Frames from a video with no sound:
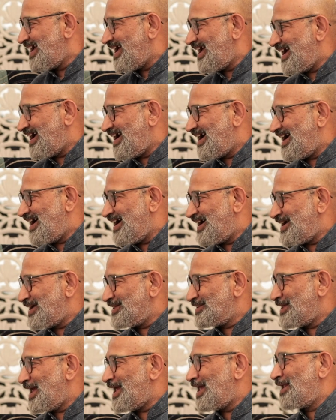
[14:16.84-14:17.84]

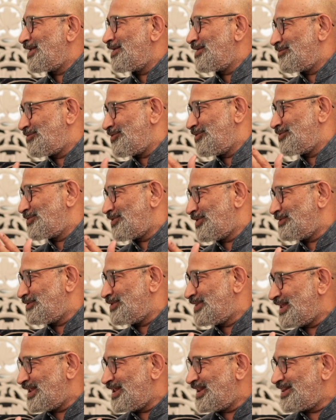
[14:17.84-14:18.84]
And if
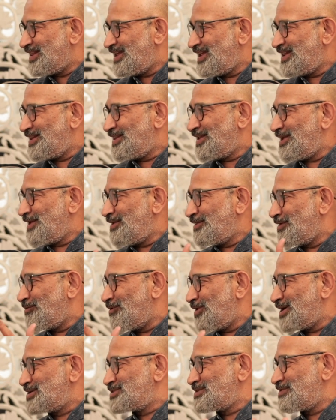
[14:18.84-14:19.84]
in the
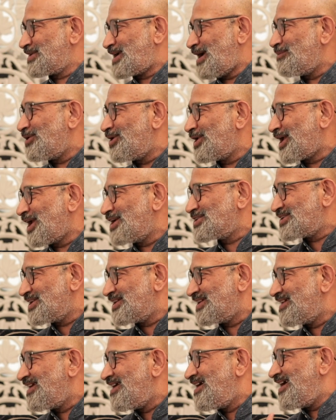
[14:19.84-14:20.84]
words of a
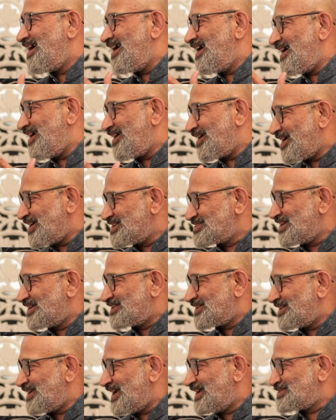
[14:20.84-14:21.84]
communication
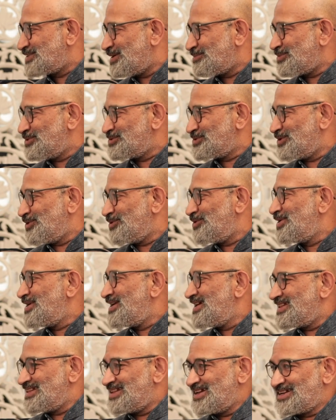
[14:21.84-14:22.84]
consultant, I suppose,
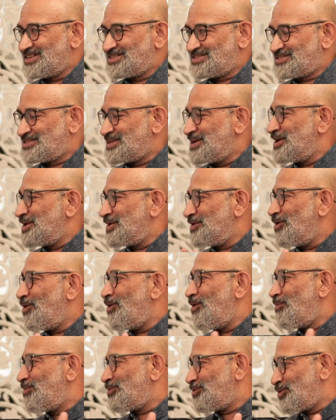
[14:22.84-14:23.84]
there is
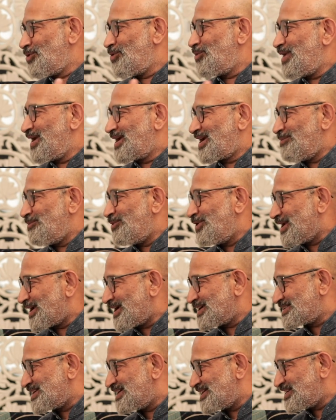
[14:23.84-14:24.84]
no two-way
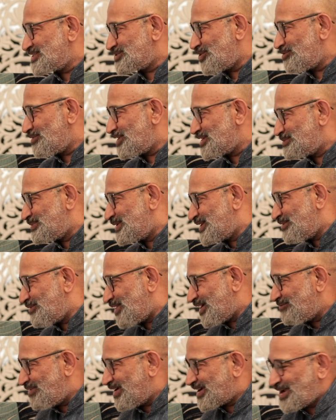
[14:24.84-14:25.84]
communication. It has always been a
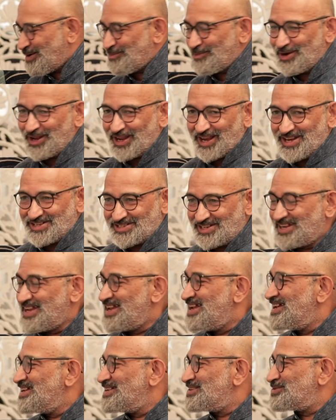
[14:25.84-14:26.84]
one-way communication.
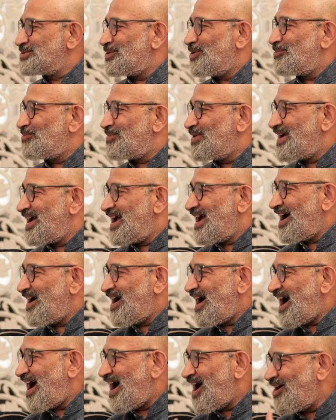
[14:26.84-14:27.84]
So,
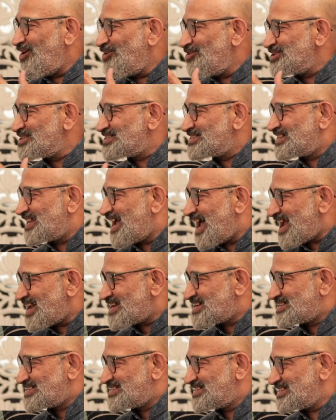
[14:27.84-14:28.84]
how is
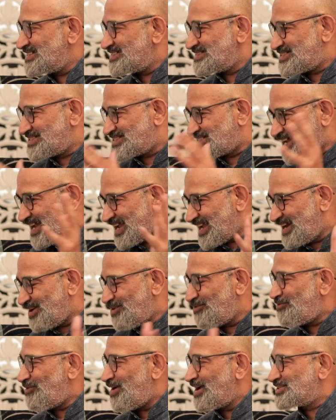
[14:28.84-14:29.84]
that style
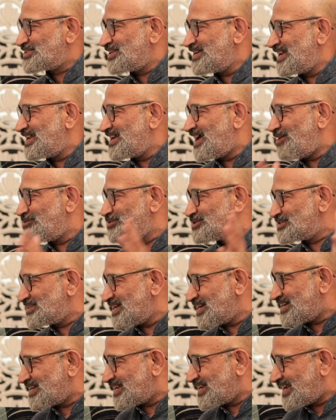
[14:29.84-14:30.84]
of functioning, how is that